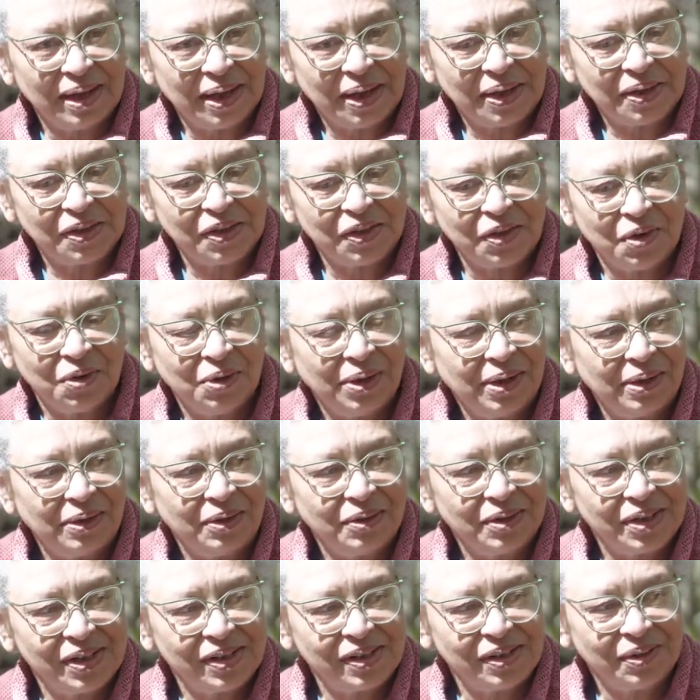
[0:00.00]
soil
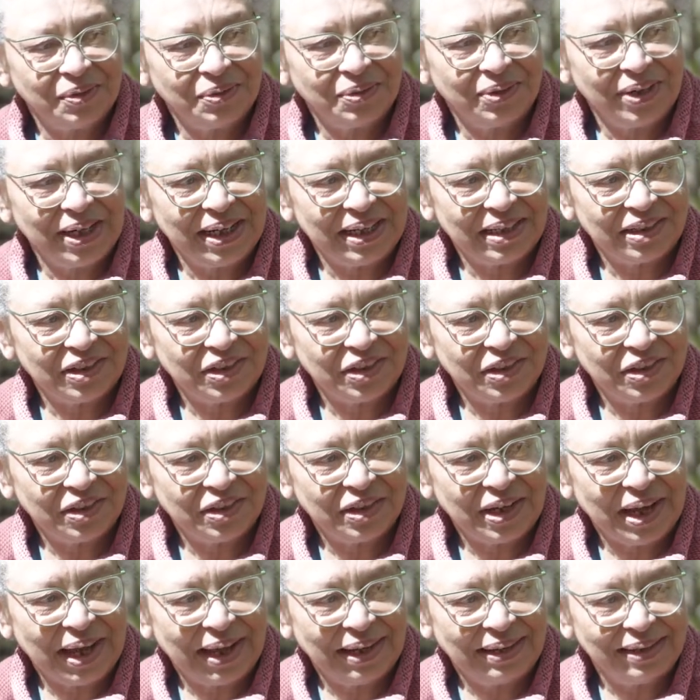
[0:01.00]
looks so rich
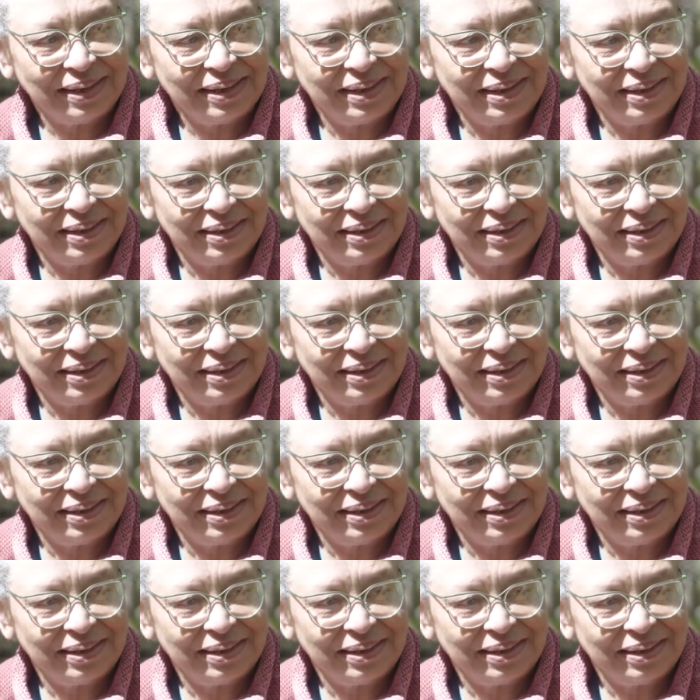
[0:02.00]
and